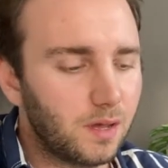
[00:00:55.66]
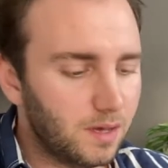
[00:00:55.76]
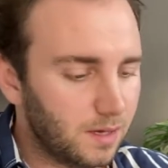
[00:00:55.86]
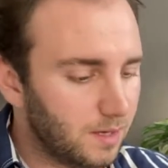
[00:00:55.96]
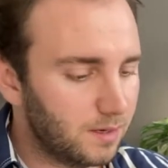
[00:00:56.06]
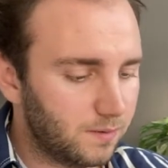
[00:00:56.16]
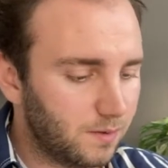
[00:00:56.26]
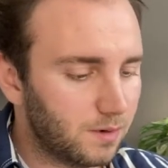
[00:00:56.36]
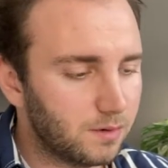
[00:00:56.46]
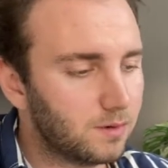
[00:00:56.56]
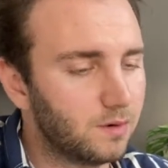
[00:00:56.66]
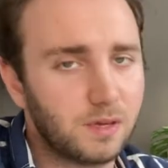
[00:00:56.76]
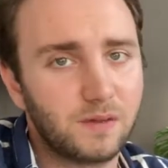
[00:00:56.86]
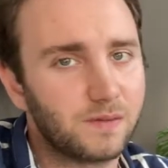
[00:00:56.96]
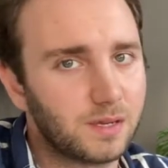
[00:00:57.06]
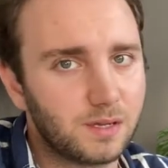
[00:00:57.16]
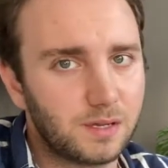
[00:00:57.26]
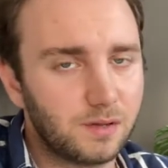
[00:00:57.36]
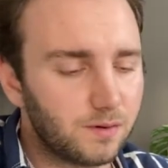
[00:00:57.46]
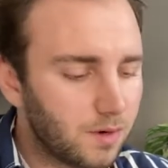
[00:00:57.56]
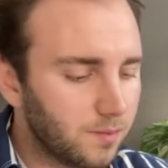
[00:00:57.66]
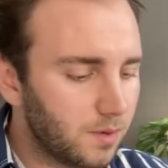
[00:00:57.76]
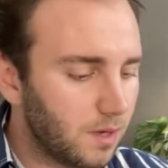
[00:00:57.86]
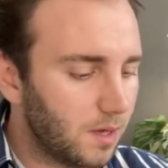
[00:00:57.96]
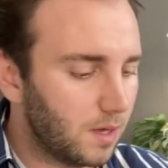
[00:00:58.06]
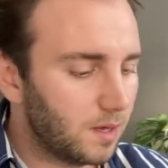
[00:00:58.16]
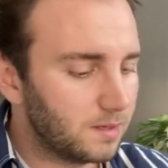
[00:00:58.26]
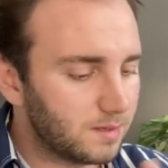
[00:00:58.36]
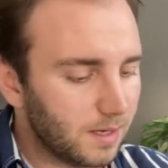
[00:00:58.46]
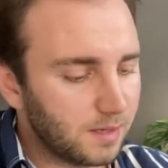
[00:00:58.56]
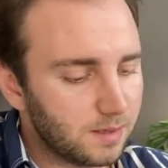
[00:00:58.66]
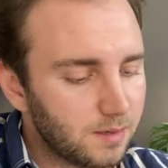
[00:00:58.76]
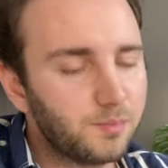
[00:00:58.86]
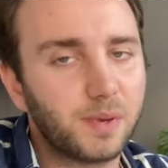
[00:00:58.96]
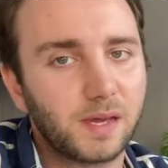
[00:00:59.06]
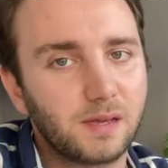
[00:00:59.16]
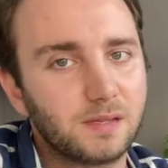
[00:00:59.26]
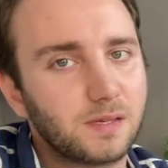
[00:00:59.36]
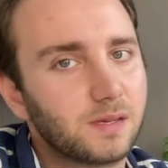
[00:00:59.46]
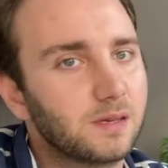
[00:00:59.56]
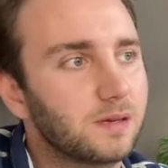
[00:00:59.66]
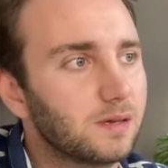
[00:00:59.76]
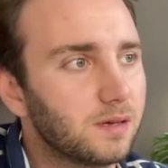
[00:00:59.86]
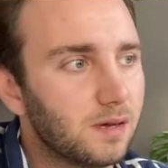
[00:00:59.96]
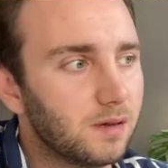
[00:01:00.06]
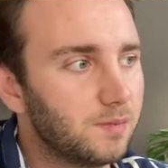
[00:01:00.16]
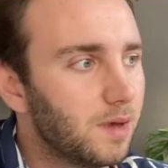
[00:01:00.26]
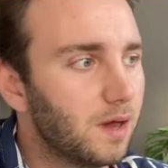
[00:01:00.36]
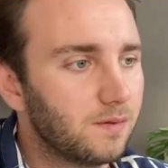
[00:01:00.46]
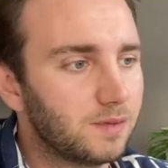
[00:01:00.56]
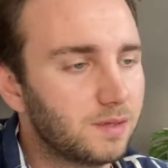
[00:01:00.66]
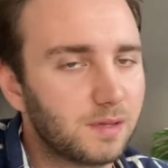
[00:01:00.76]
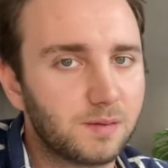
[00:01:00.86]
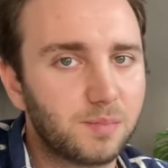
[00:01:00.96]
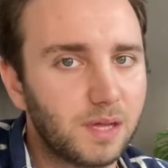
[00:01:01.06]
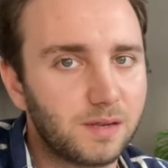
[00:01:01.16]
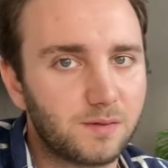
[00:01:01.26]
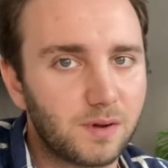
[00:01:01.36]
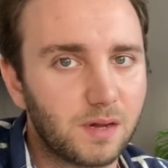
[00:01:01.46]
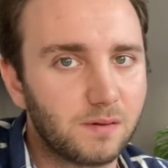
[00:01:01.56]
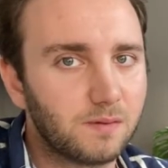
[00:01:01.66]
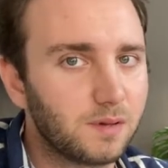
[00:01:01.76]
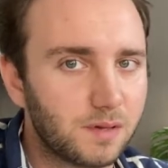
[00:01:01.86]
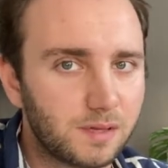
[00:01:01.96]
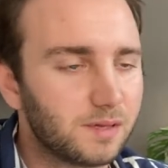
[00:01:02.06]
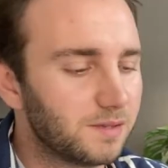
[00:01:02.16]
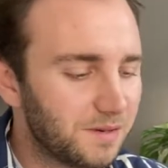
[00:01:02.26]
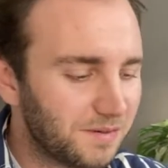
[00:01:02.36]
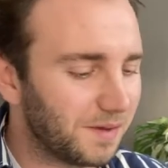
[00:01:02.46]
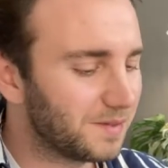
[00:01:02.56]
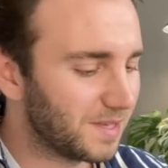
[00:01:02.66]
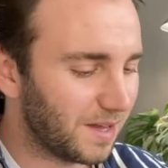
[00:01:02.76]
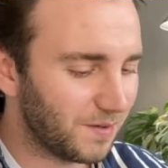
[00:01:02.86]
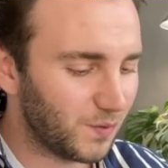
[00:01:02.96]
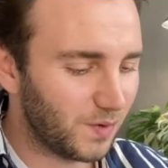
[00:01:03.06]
in the world or even in the Europe. Second, packaging. How did the plant arrive? Did it arrive safe?